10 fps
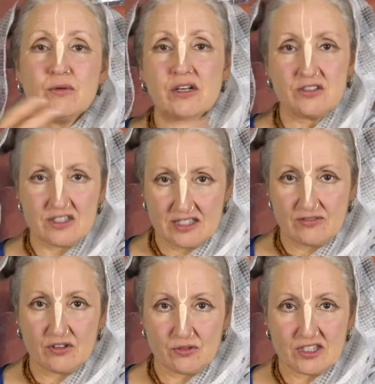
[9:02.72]
will
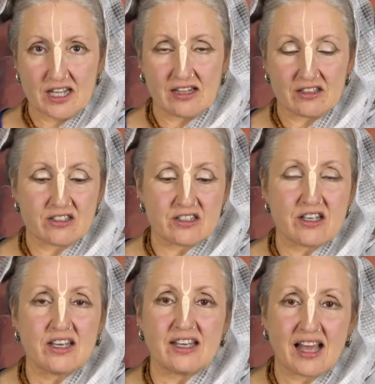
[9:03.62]
receive the results
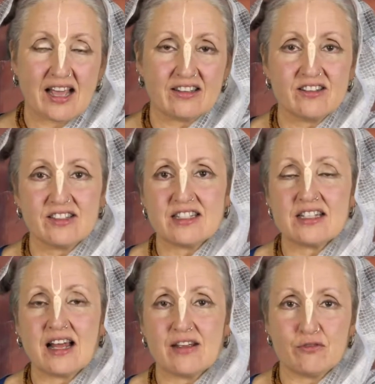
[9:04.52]
either in this
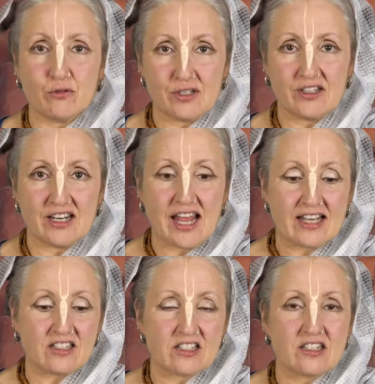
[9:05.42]
life or in the
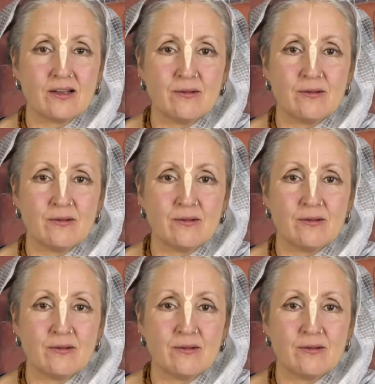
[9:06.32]
next.